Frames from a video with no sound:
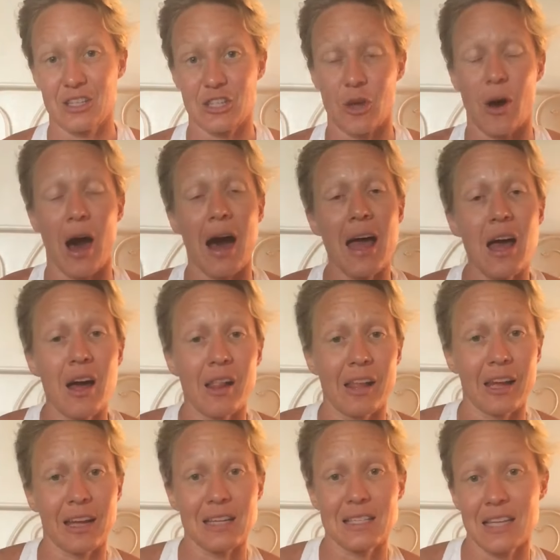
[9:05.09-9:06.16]
So I,
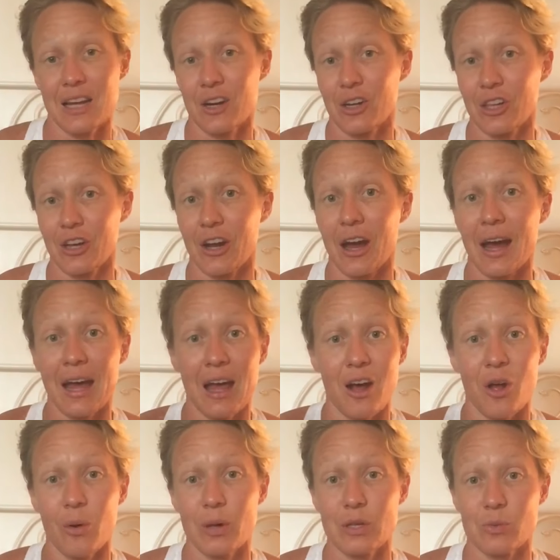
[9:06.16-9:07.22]
like I said earlier, I
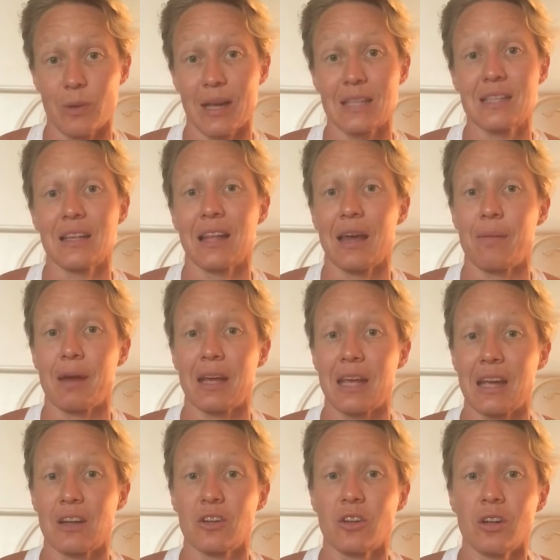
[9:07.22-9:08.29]
always wait to light my
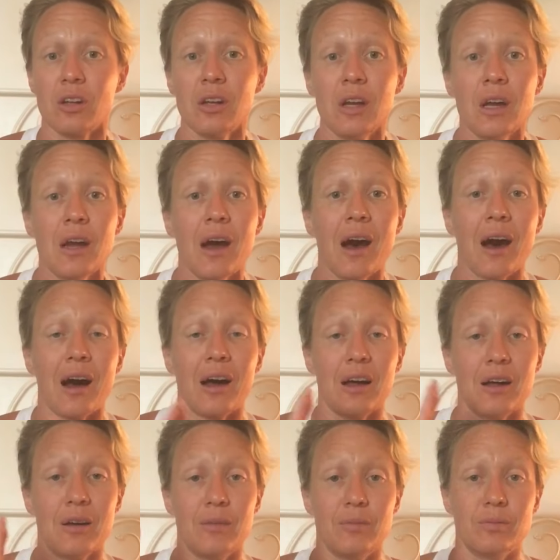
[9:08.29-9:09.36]
candle
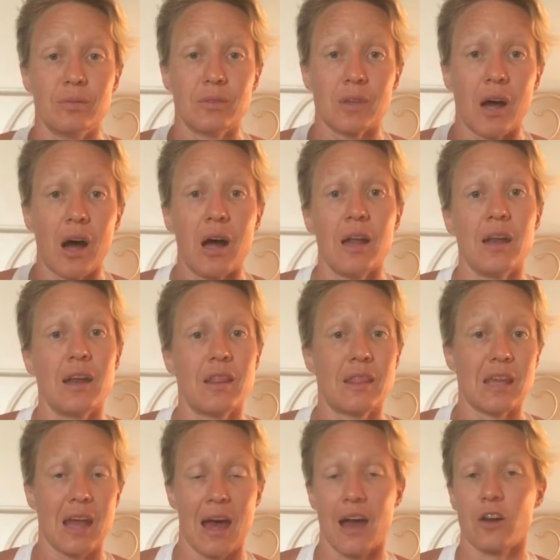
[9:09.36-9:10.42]
on
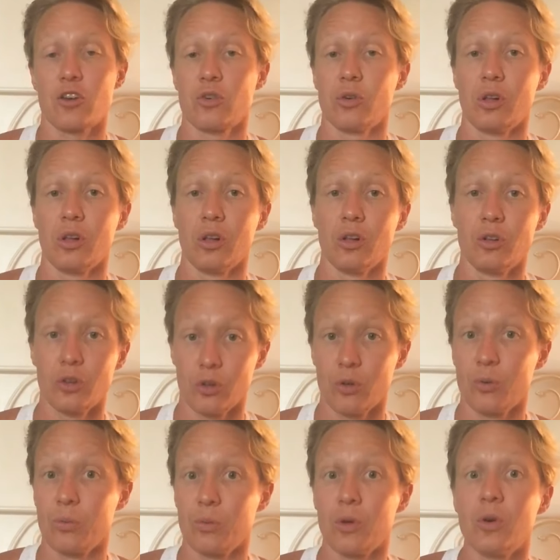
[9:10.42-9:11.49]
the actual new
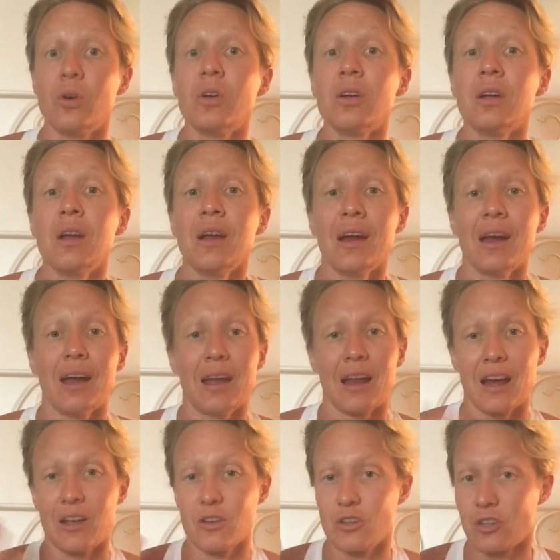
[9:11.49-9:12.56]
moon, and
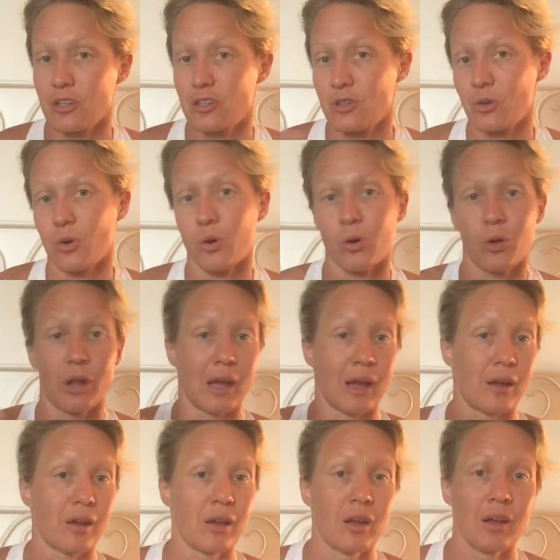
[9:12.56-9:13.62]
I usually do a whole,
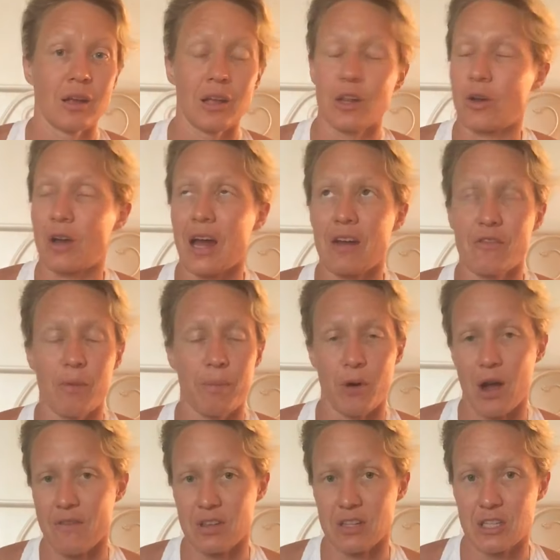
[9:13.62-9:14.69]
like, you know, kind of a
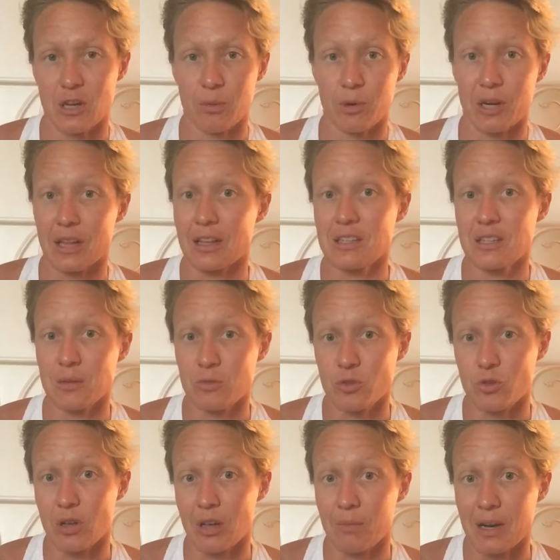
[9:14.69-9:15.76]
private ceremony, unless I'm
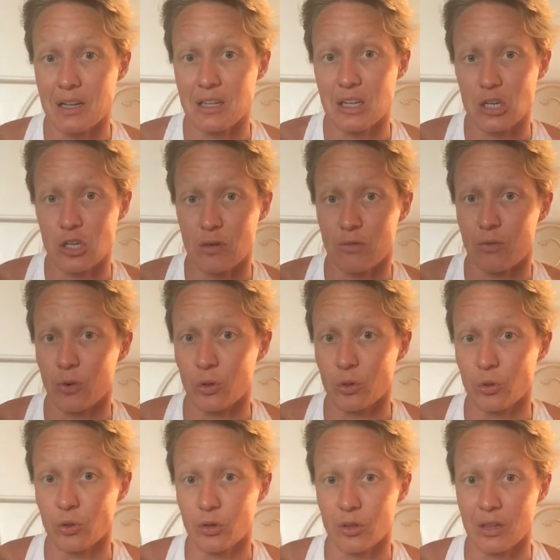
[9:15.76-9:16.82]
doing a meditation for
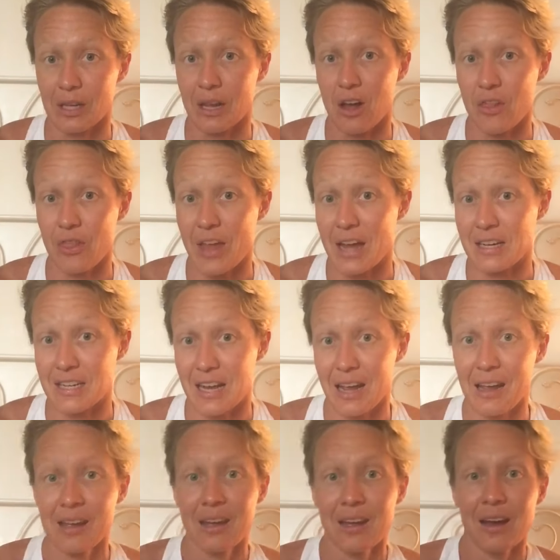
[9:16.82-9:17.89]
Lunarly on that
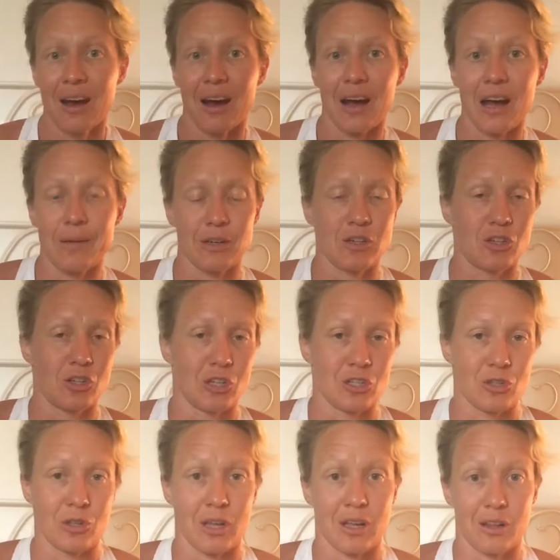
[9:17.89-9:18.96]
day. I usually
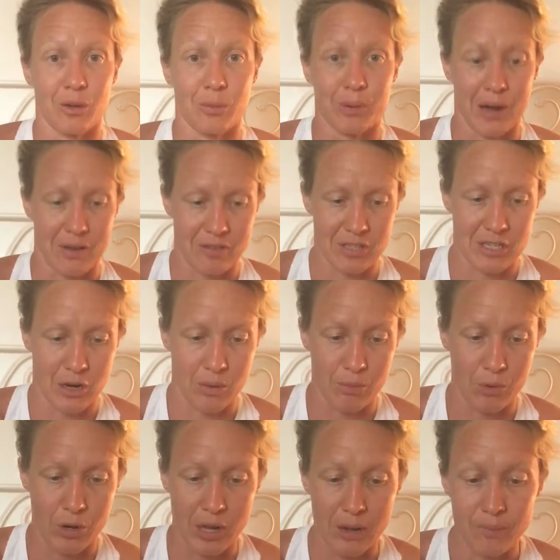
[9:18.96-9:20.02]
do like a little private
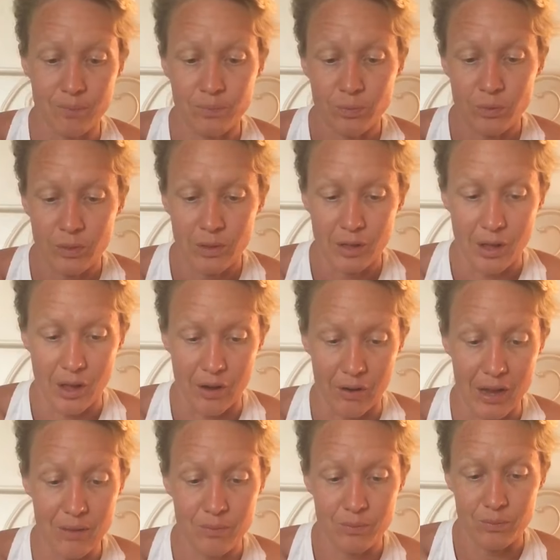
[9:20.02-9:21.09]
ceremony. All
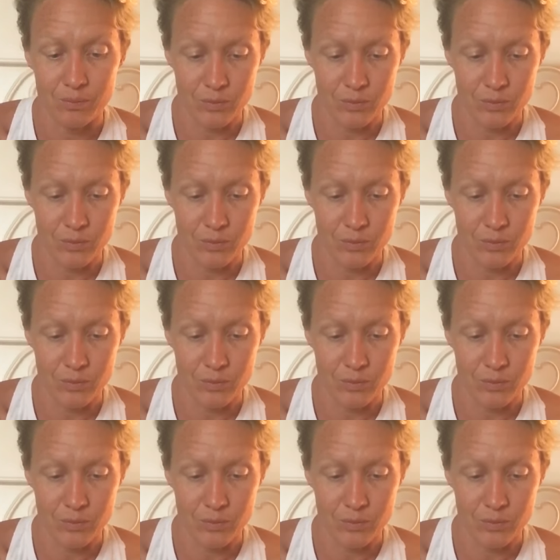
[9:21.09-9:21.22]
right.